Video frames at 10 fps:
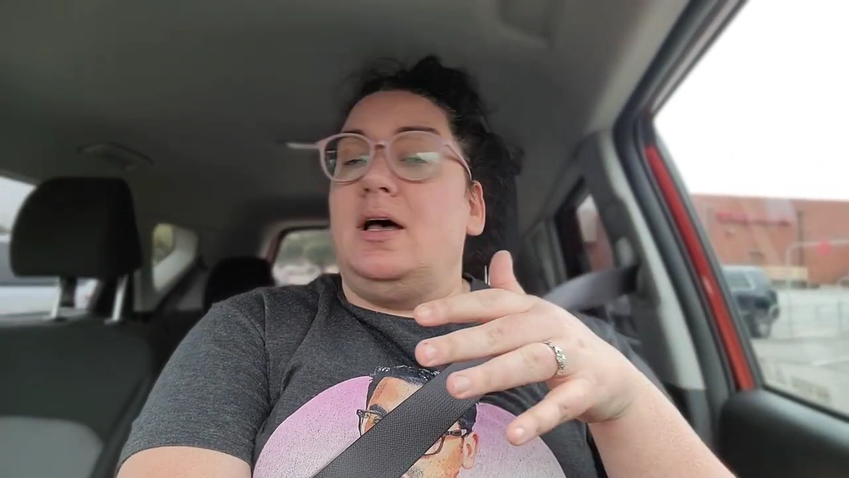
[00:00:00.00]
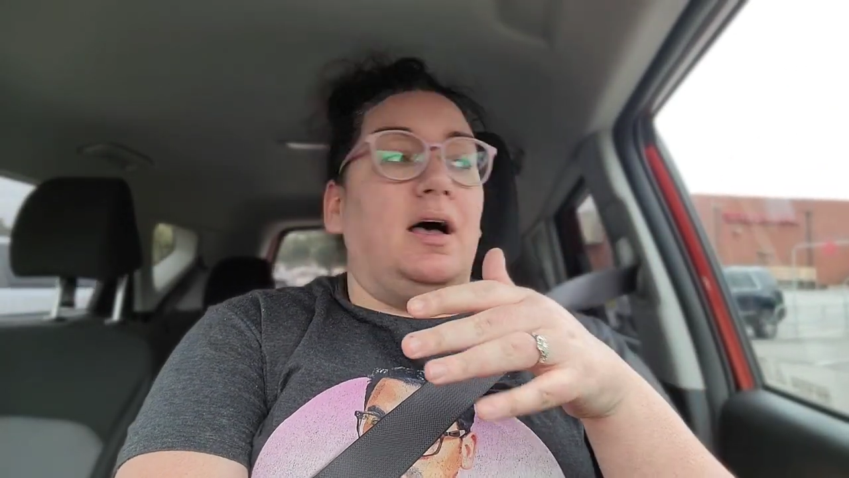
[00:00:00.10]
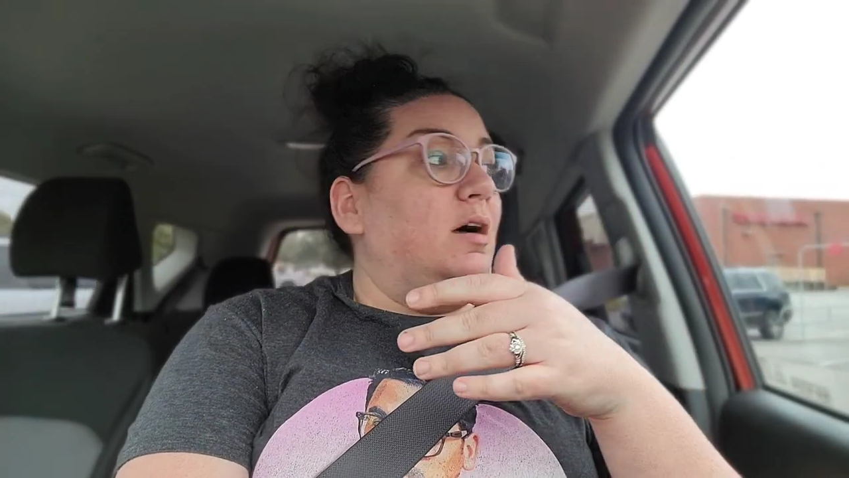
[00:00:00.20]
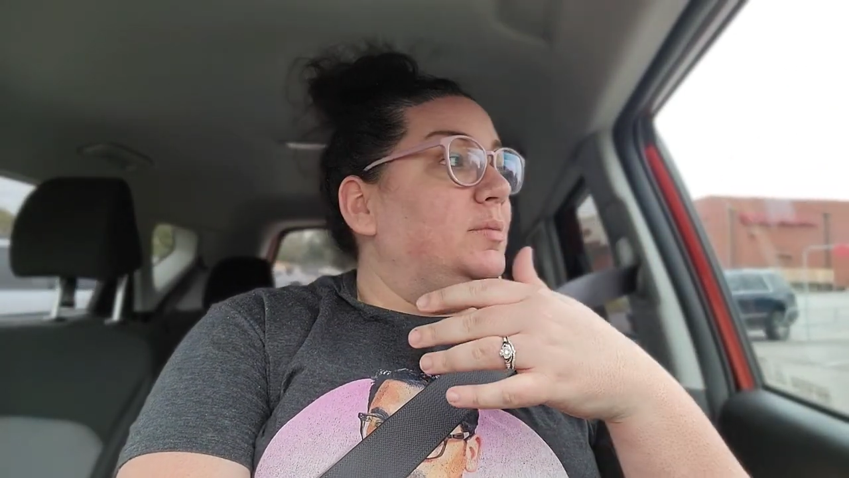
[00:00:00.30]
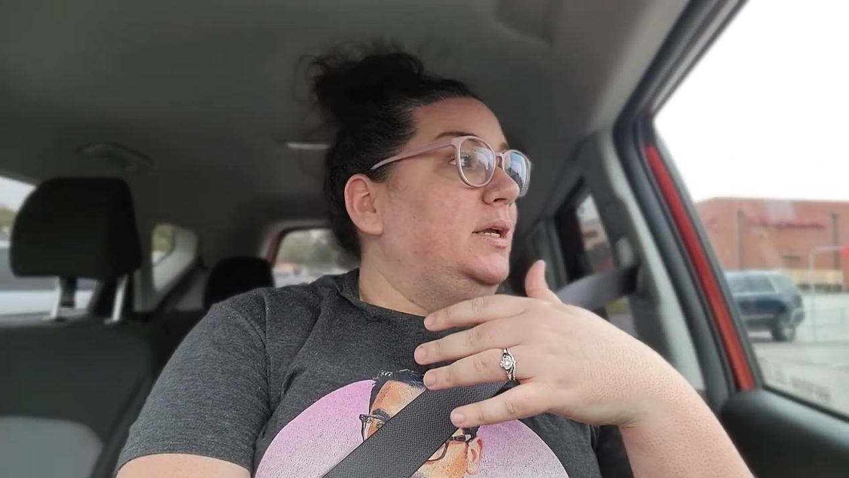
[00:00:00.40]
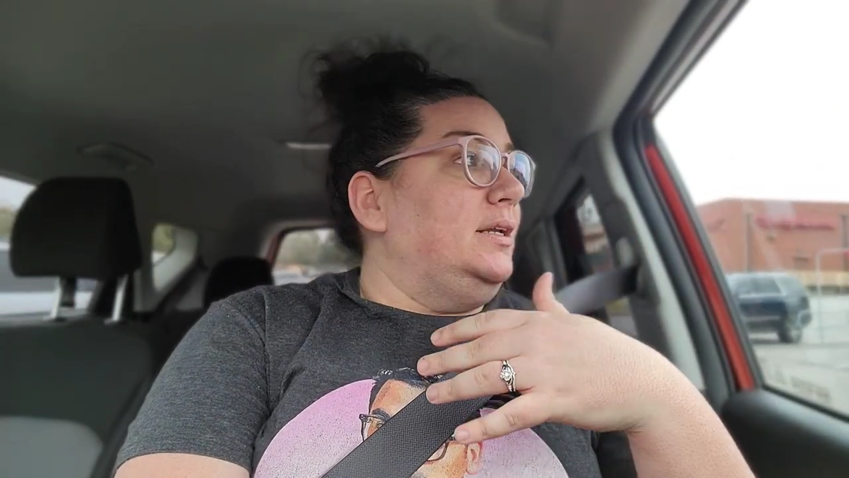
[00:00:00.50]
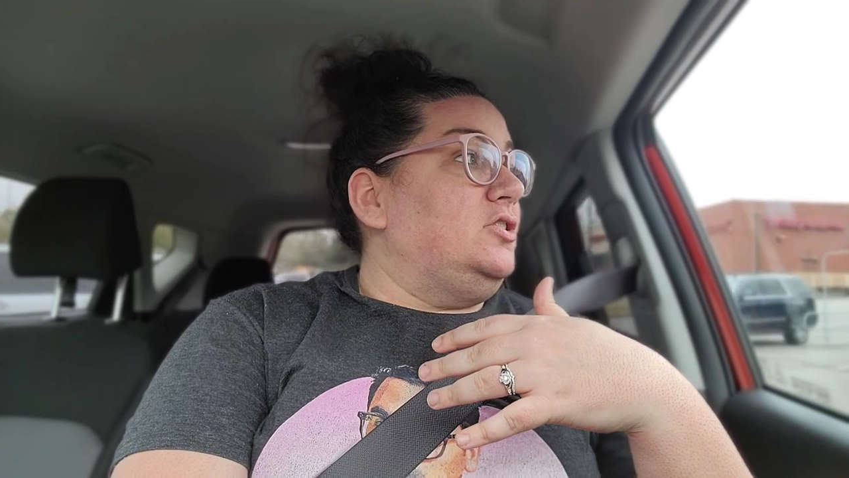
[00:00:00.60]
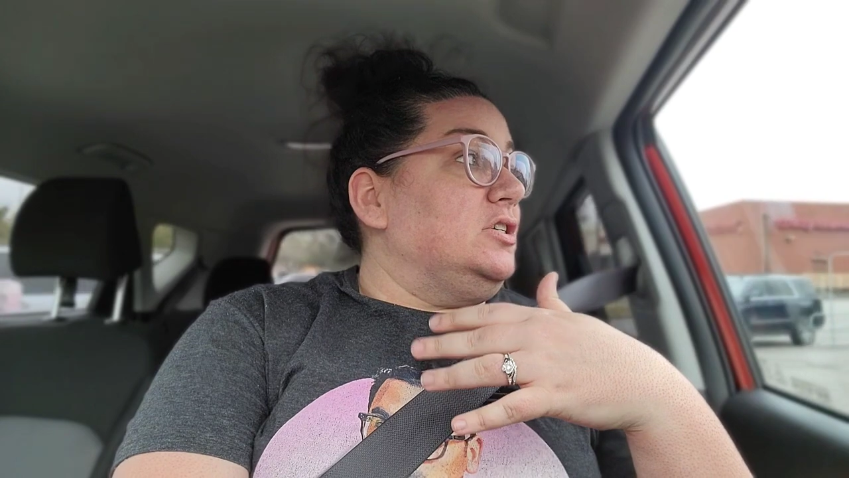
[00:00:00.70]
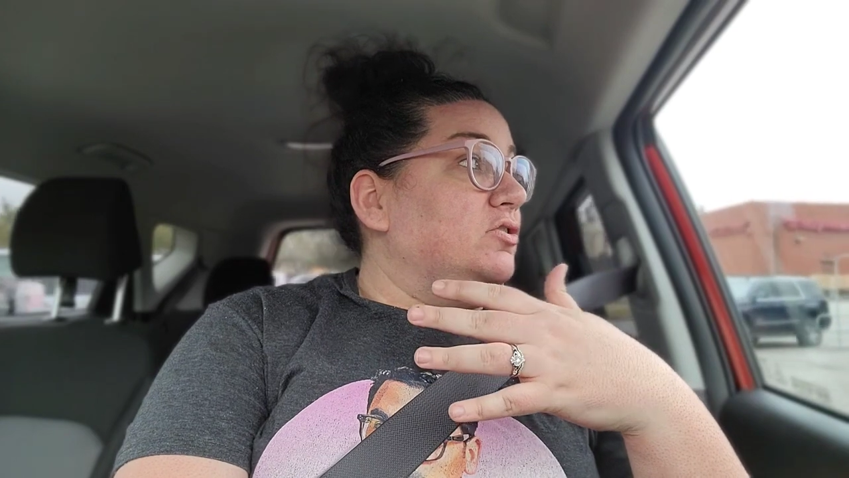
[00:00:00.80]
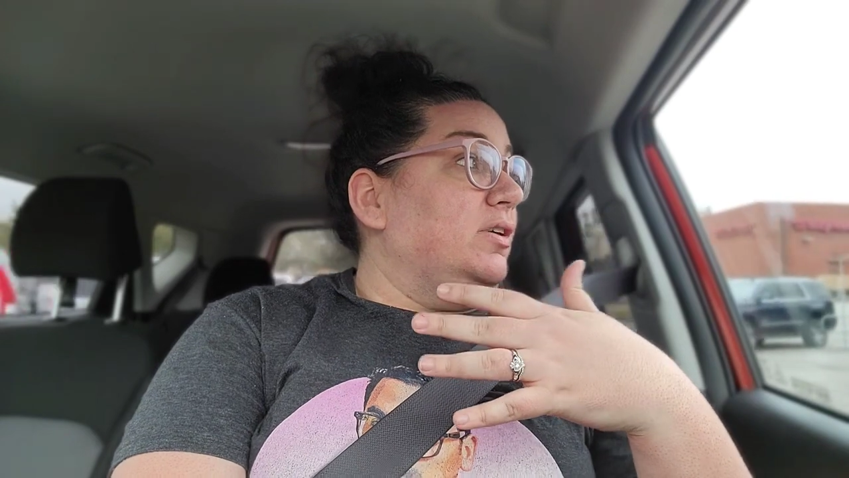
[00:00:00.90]
Um, it
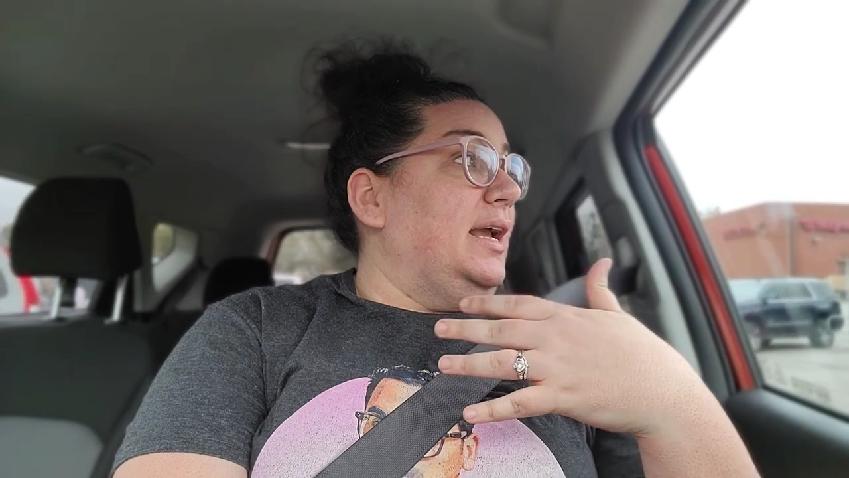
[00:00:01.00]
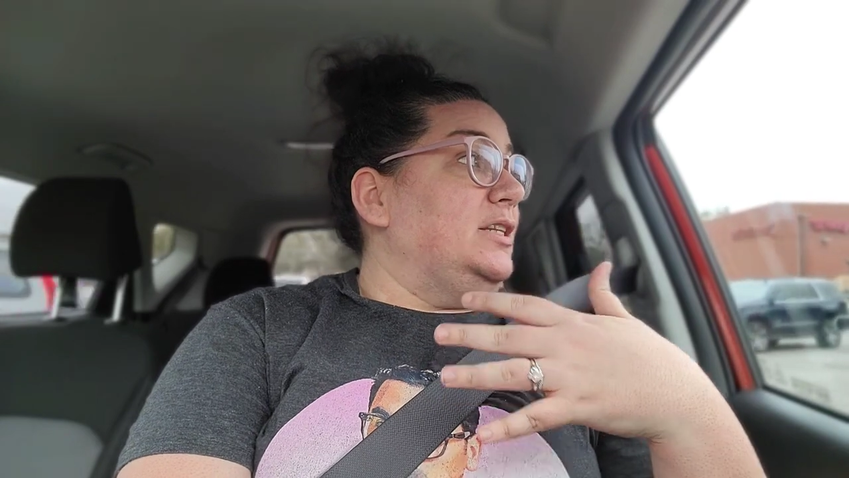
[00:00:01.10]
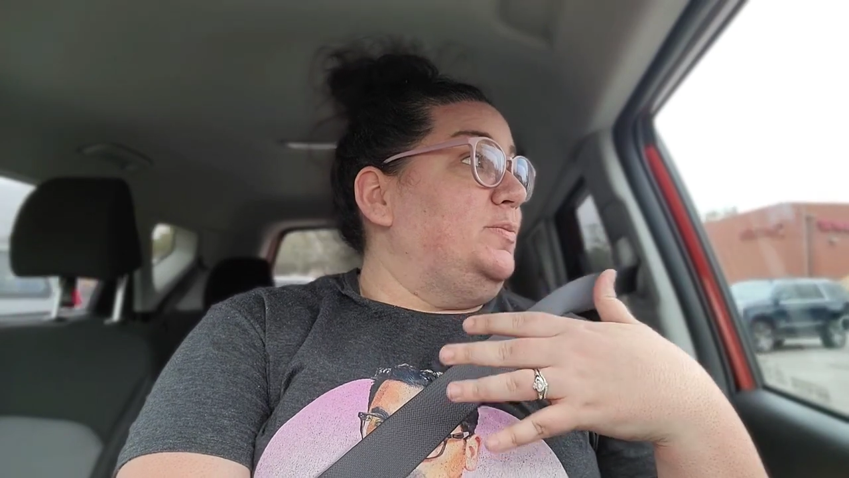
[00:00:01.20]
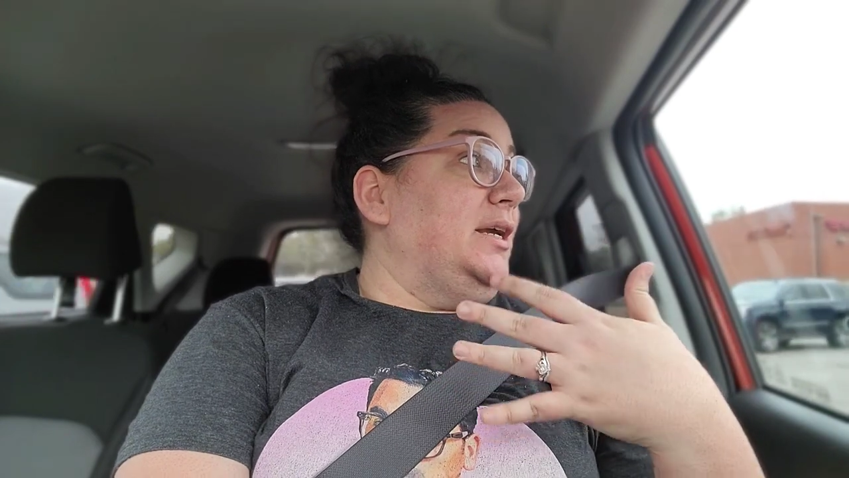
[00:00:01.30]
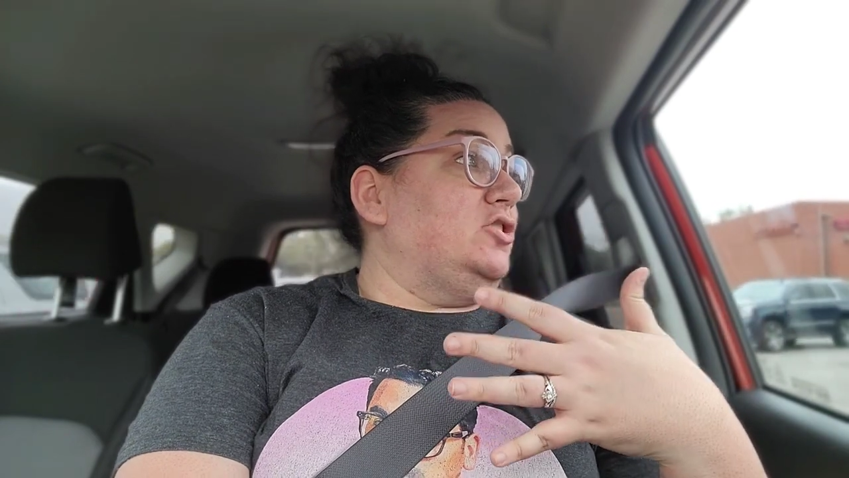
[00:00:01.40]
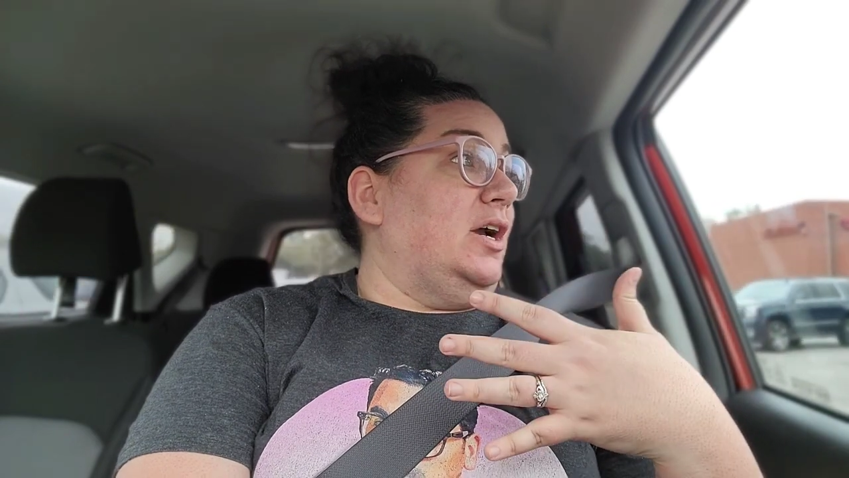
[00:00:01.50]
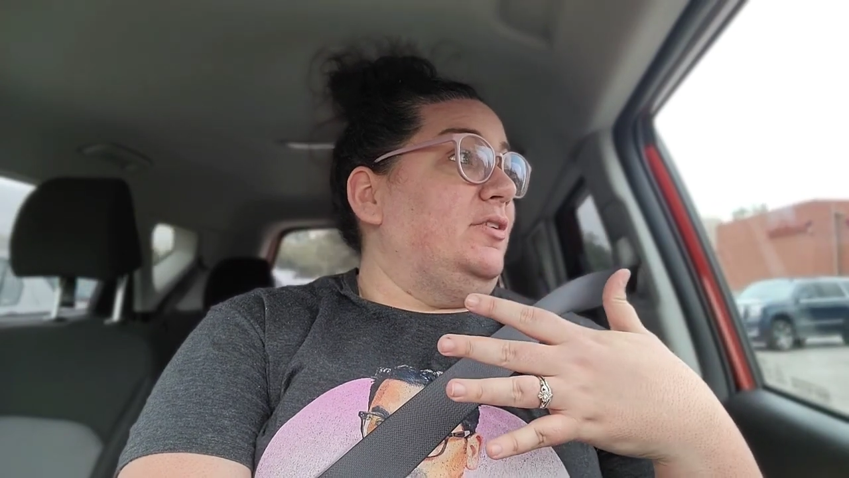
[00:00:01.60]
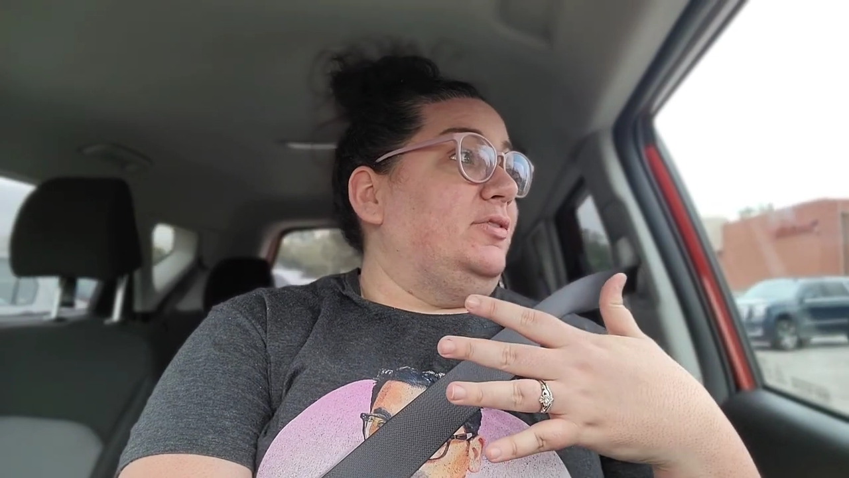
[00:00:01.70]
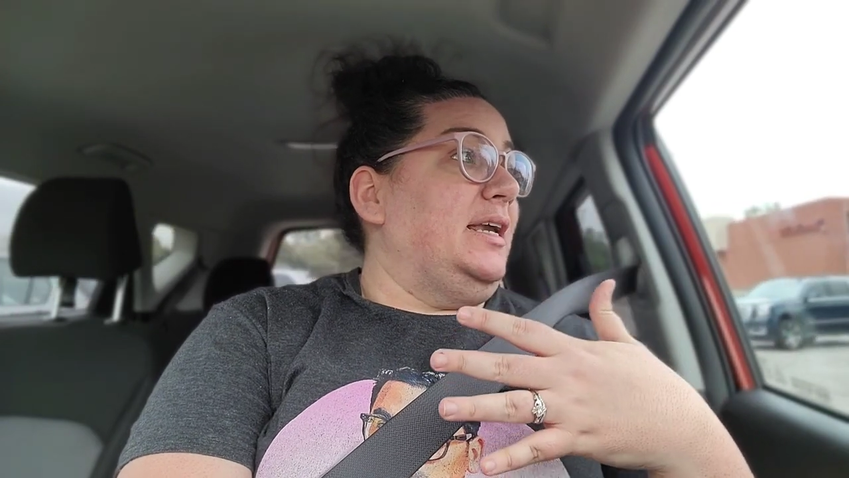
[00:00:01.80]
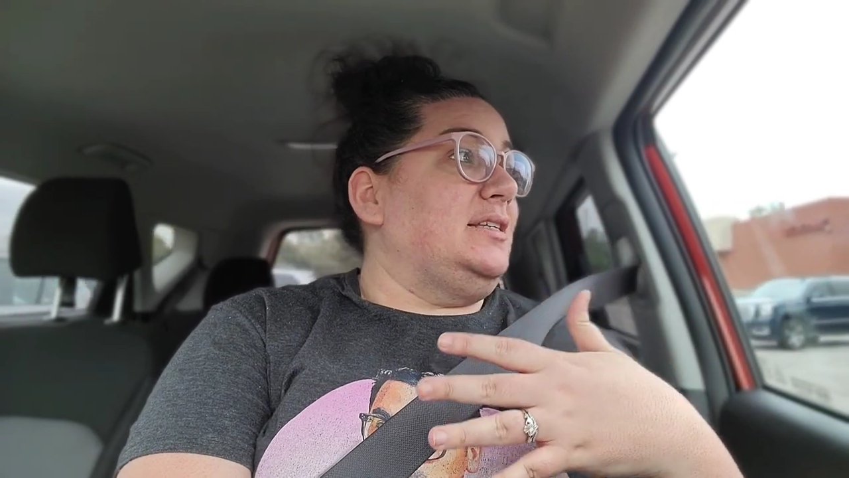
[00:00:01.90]
just creates big,
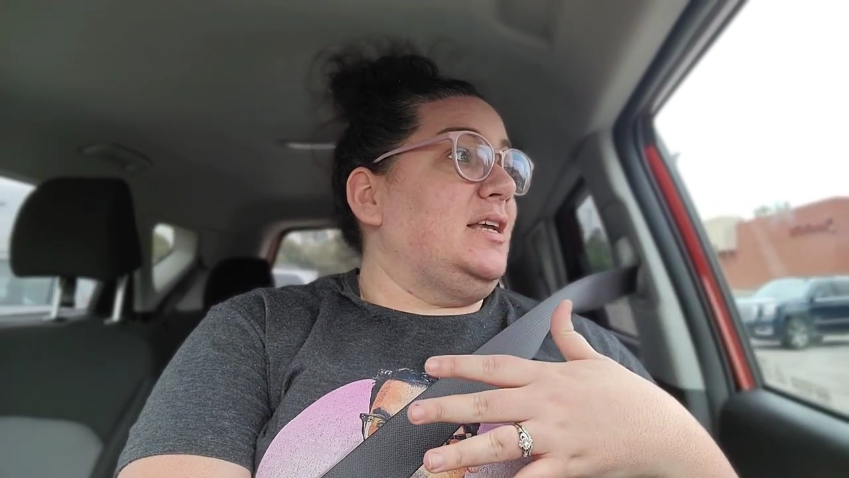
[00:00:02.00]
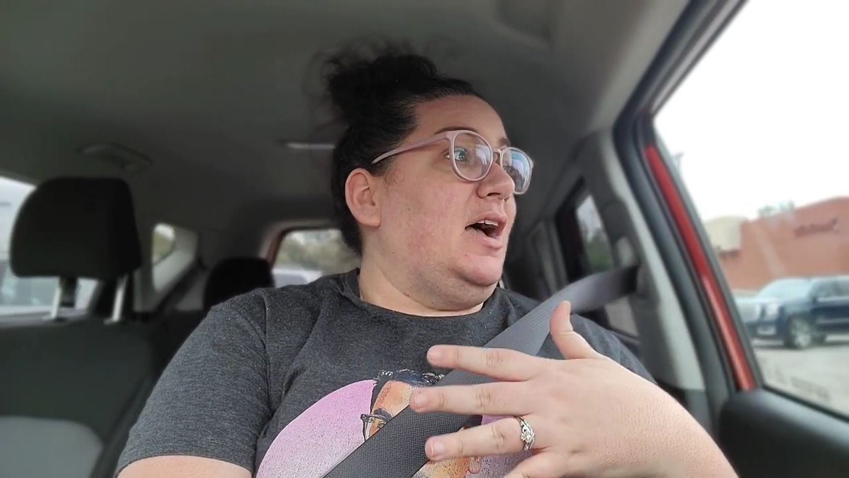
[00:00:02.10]
giant flakes.